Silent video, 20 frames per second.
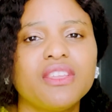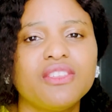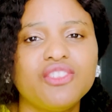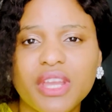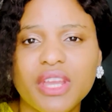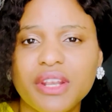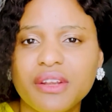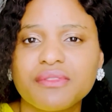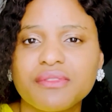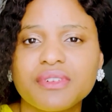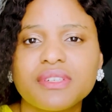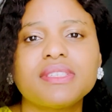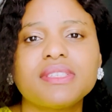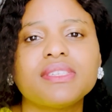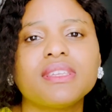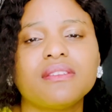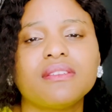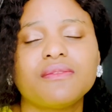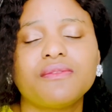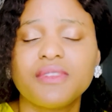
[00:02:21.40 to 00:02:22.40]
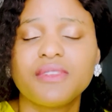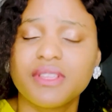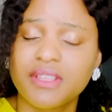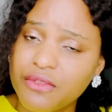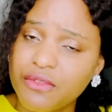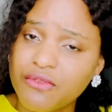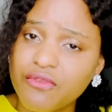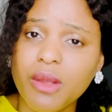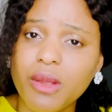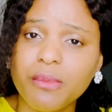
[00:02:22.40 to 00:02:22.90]
generous and
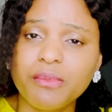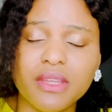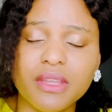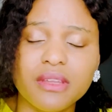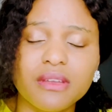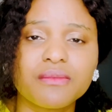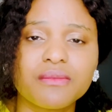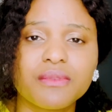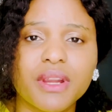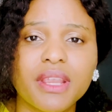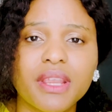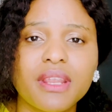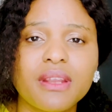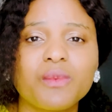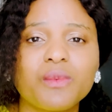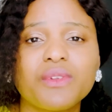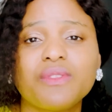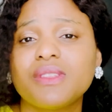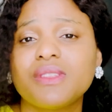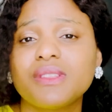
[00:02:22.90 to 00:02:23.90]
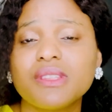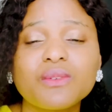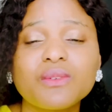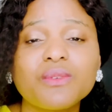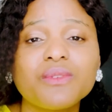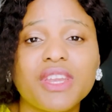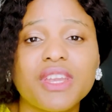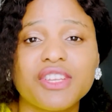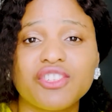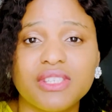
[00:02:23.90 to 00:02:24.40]
philanthropic, right, with the
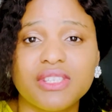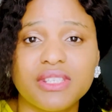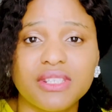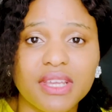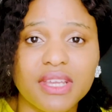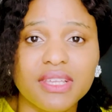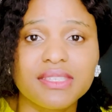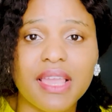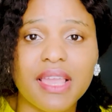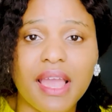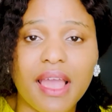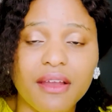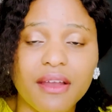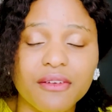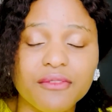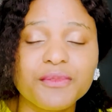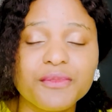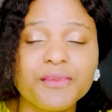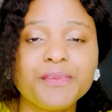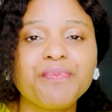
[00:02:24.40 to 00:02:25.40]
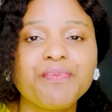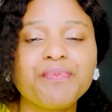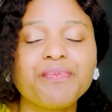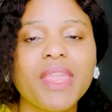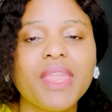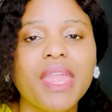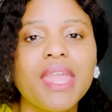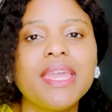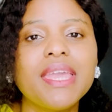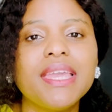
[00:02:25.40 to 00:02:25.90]
little that she does have.
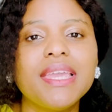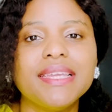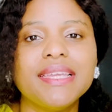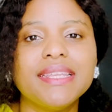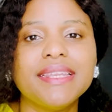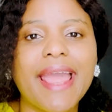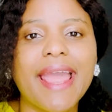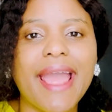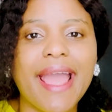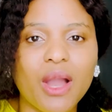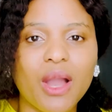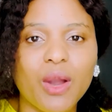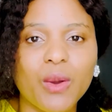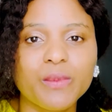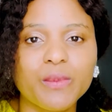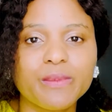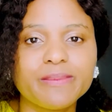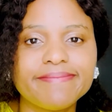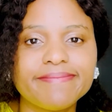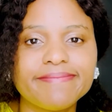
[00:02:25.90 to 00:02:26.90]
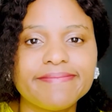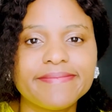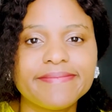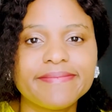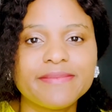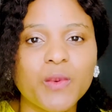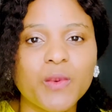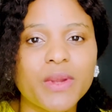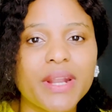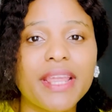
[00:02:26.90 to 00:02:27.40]
Now,
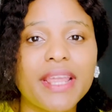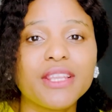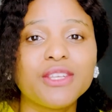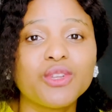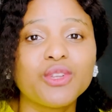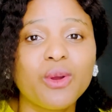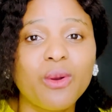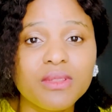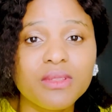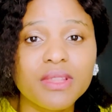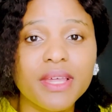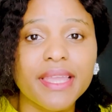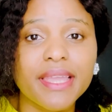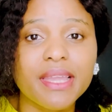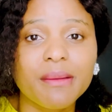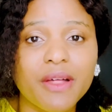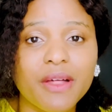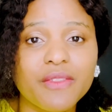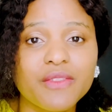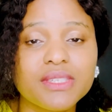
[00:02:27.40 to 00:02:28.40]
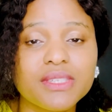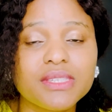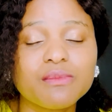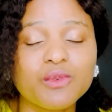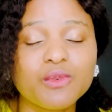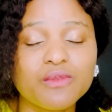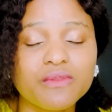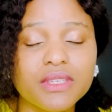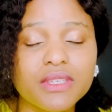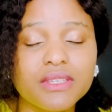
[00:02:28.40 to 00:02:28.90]
what I don't like about this
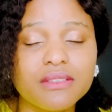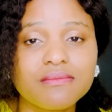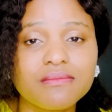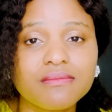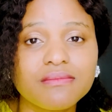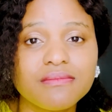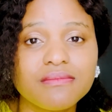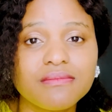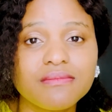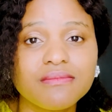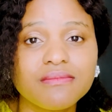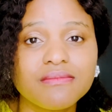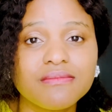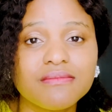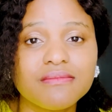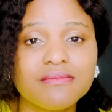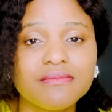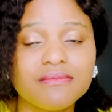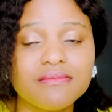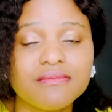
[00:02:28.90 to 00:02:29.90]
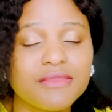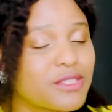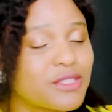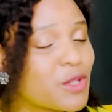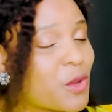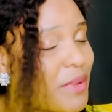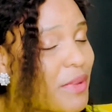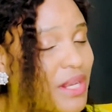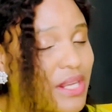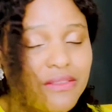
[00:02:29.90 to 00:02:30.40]
movie,
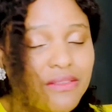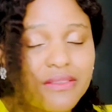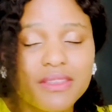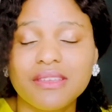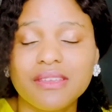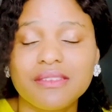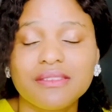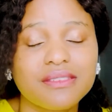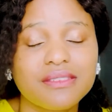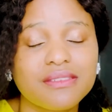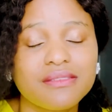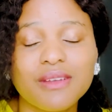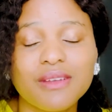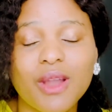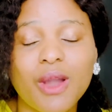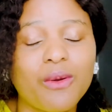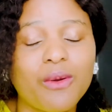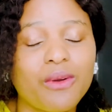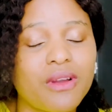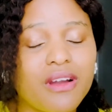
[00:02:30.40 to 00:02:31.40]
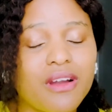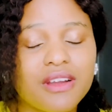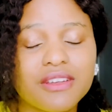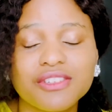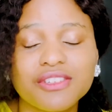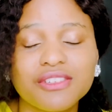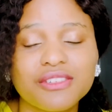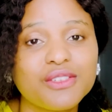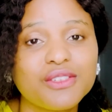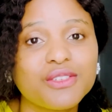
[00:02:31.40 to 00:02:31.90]
so many things. Oh
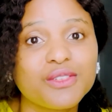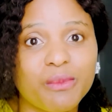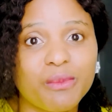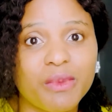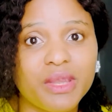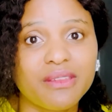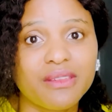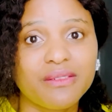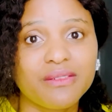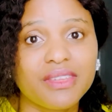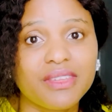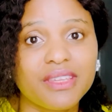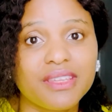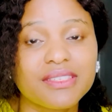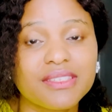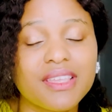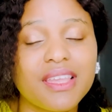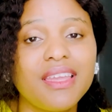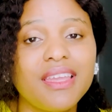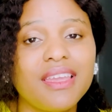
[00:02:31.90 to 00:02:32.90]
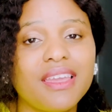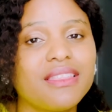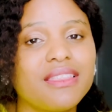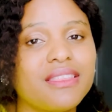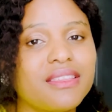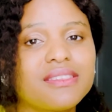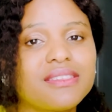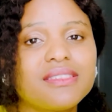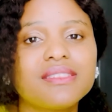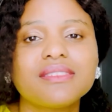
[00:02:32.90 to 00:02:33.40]
gosh, so many things.
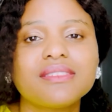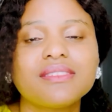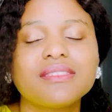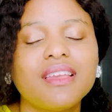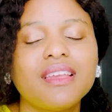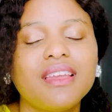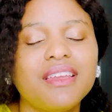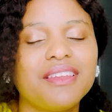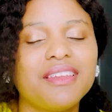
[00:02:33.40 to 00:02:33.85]
And this is,